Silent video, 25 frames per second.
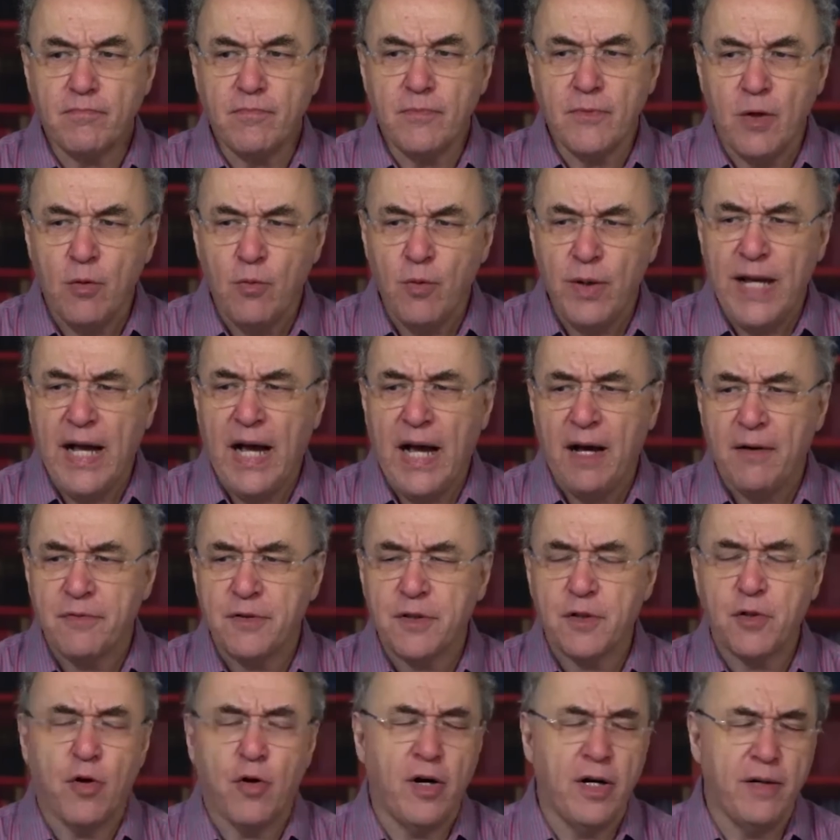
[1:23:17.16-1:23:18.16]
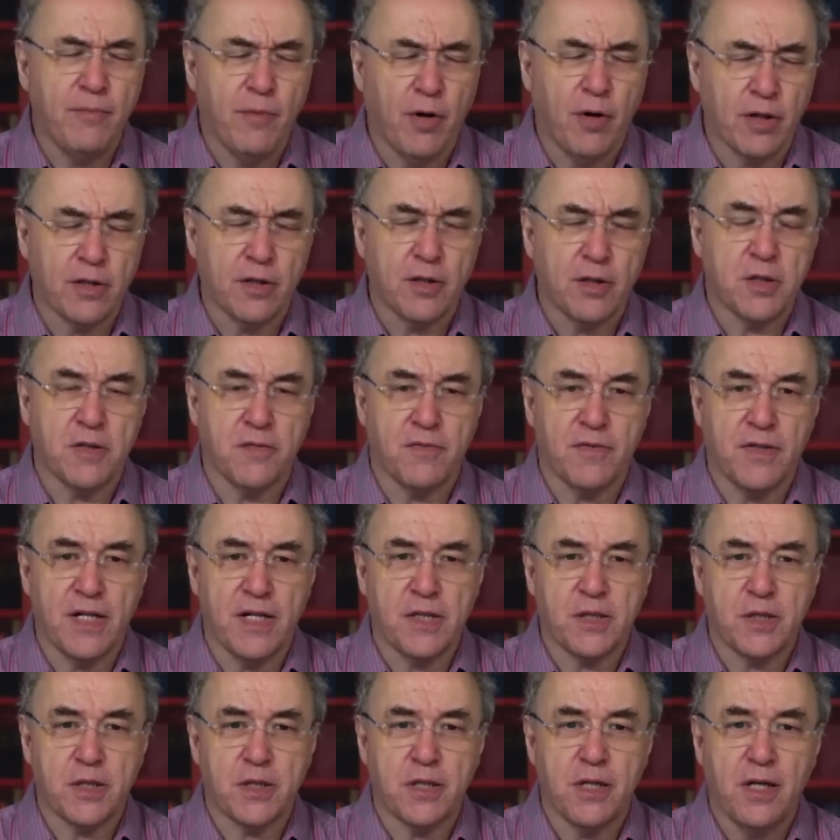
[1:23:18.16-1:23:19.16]
we have toy models of
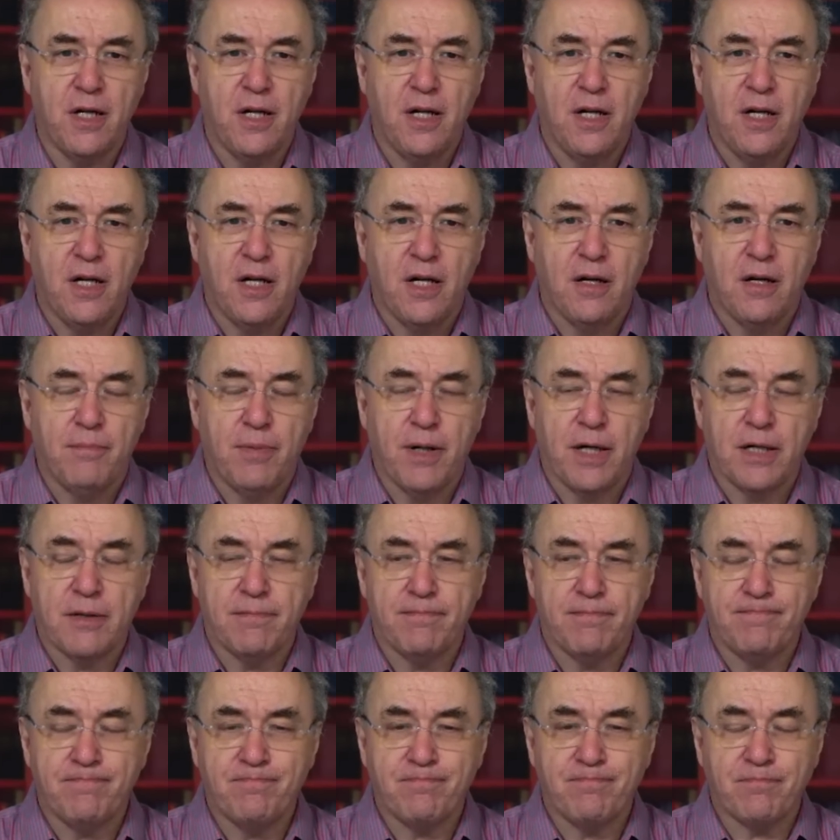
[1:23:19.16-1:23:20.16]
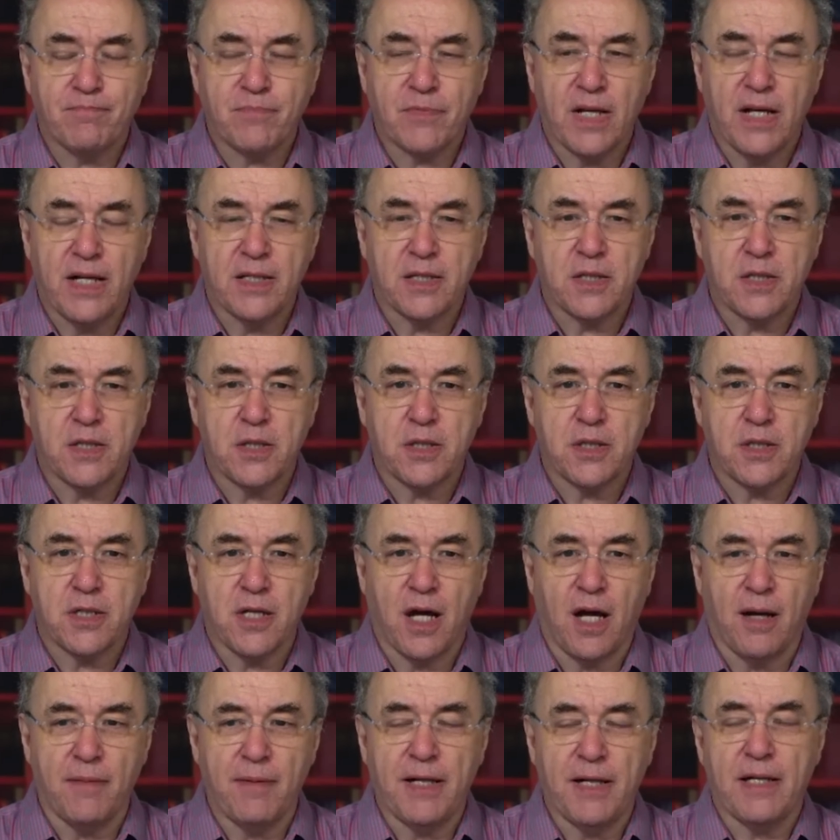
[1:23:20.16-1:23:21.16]
this. But it's
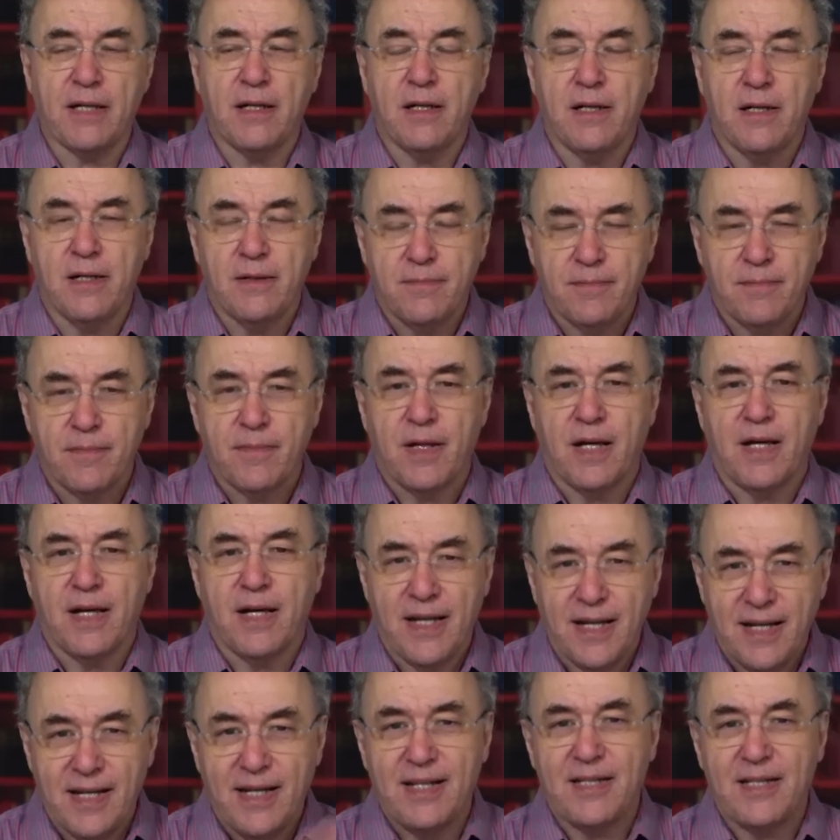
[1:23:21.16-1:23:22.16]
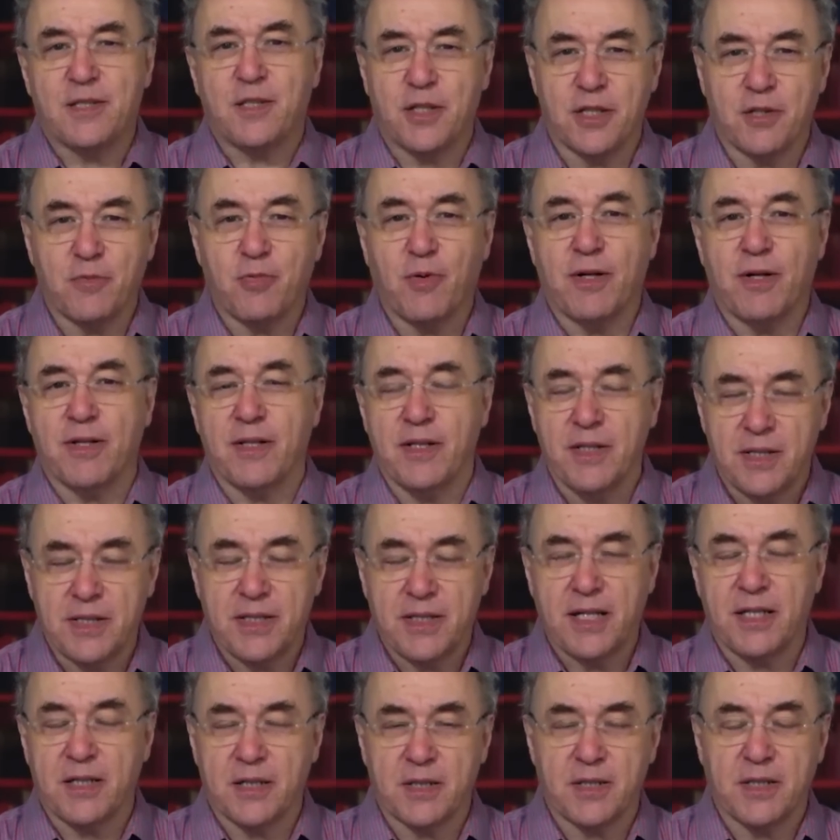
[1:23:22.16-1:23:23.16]
just one of these
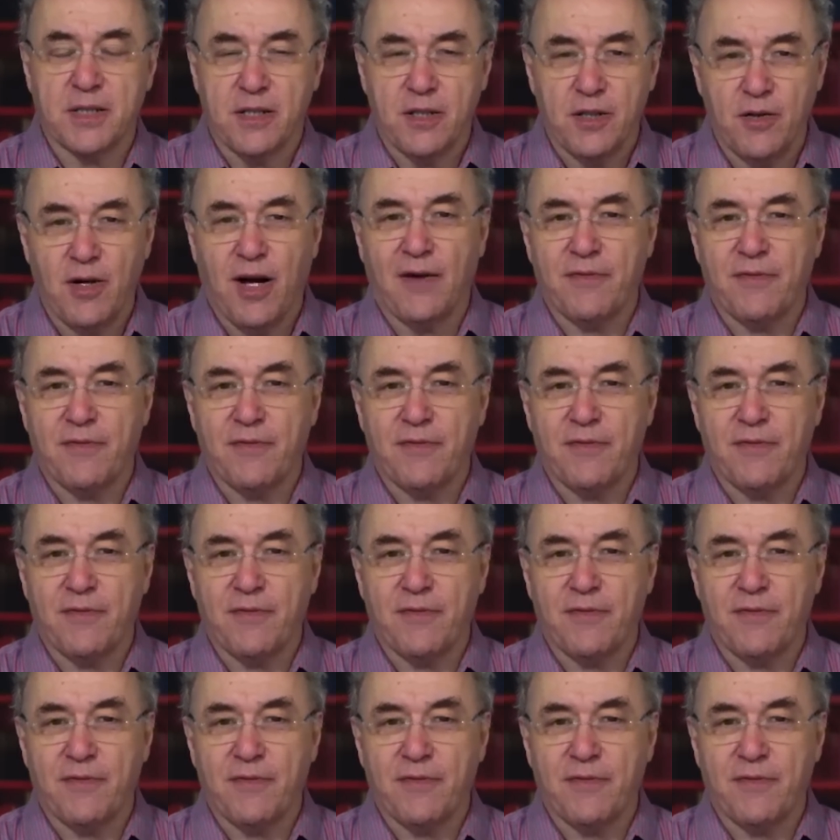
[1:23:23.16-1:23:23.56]
things that you have